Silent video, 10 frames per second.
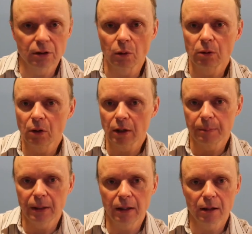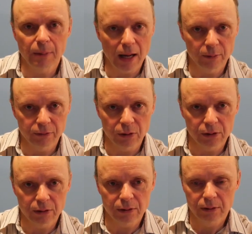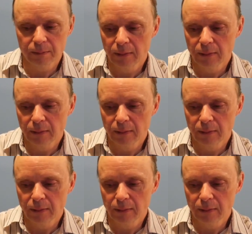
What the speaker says: don't look up any of the Bible verses.